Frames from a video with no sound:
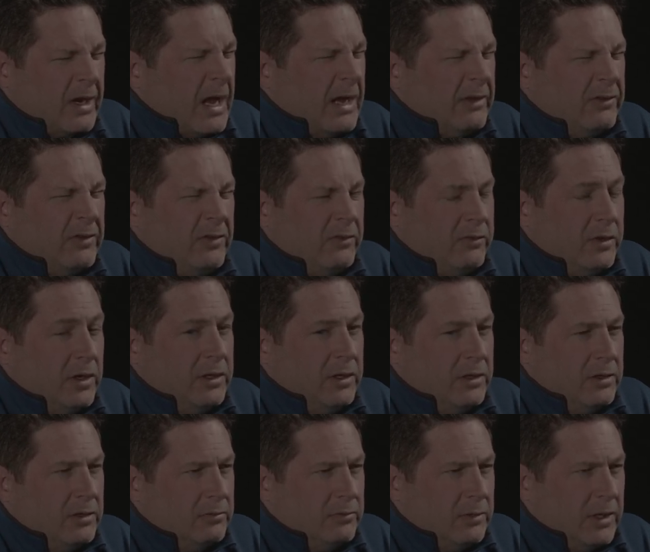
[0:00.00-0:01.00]
Like I
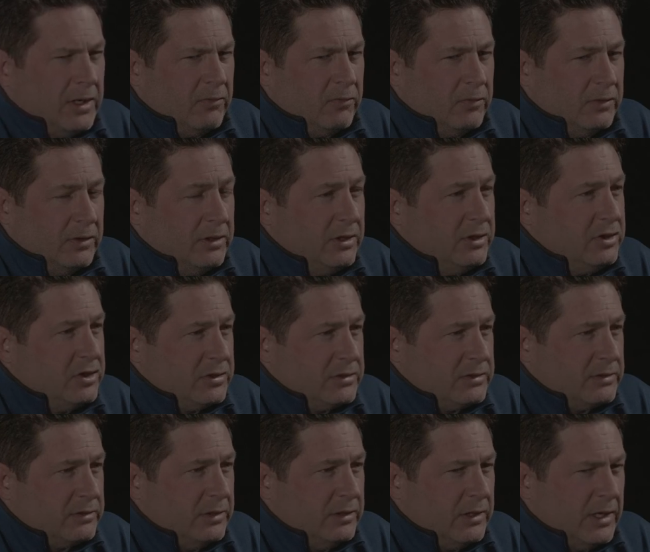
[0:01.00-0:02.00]
studied them like
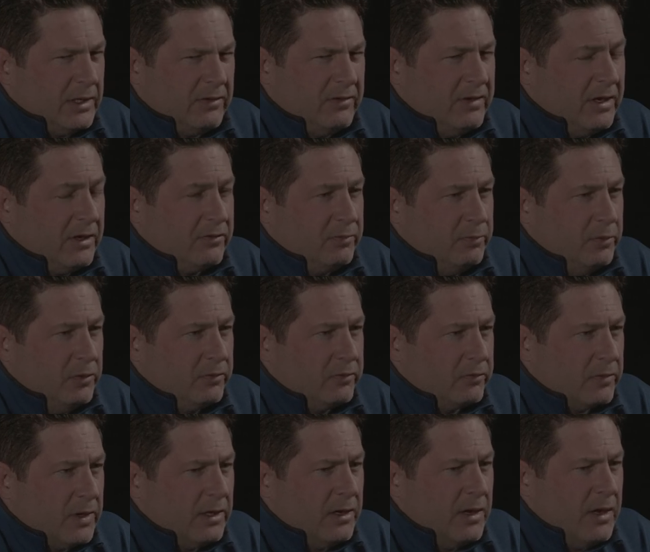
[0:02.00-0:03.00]
religiously, like
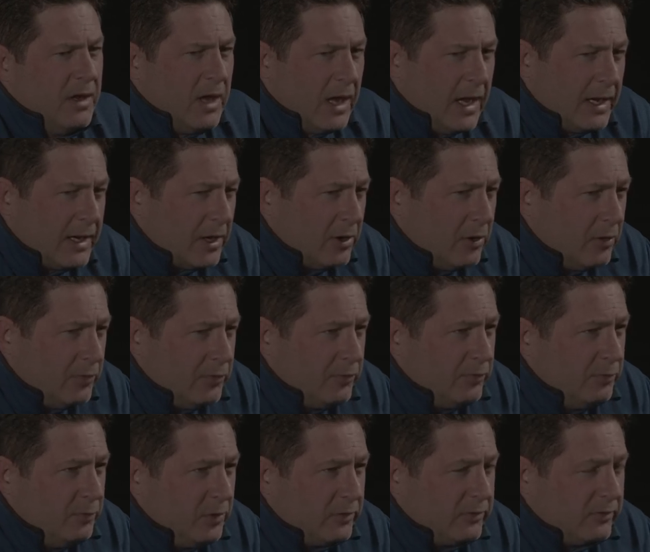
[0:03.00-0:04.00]
textbooks. Right? I got all
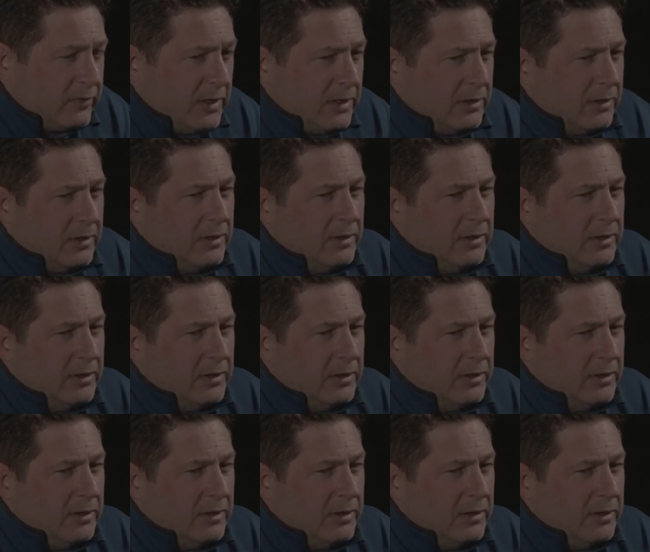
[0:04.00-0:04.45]
those books like.